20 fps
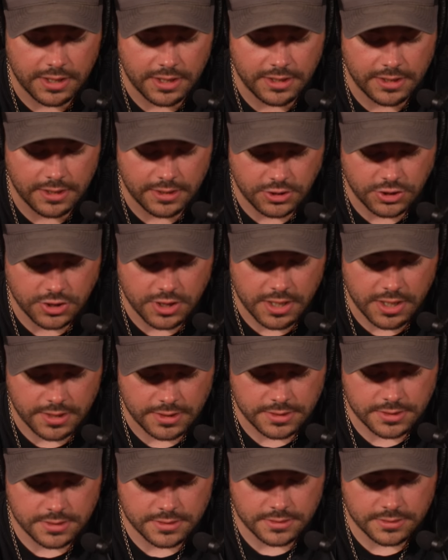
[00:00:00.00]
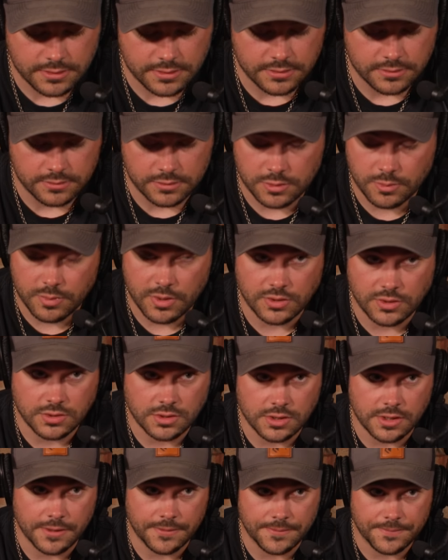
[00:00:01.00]
and genetics. So they're saying supposedly. age
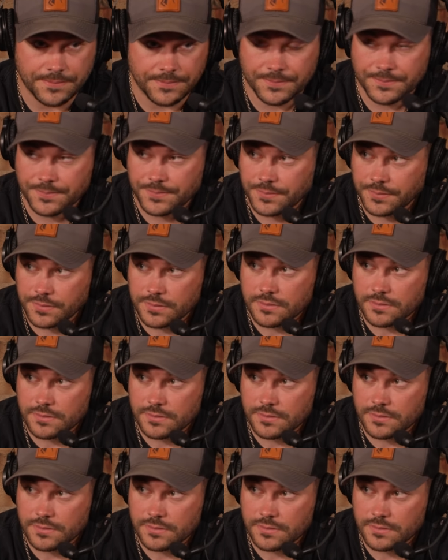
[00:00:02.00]
is number one.